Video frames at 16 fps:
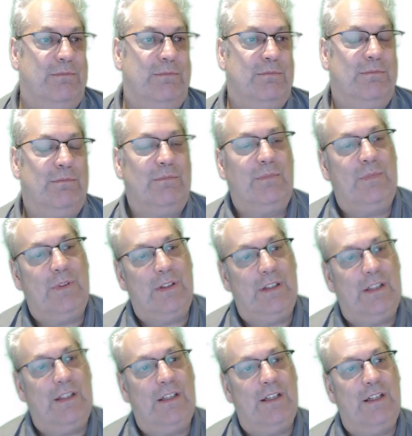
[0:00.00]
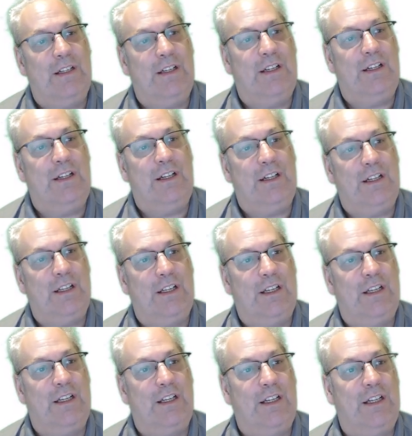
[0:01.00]

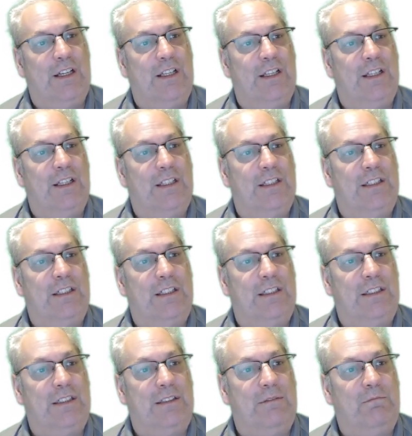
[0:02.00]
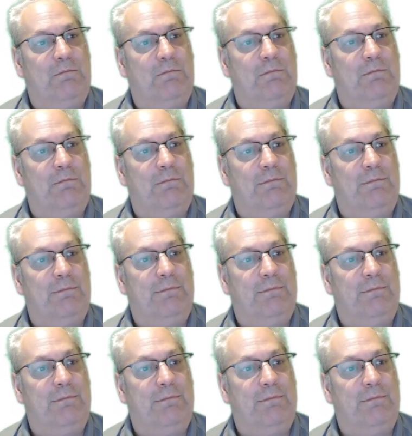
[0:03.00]
[no speech]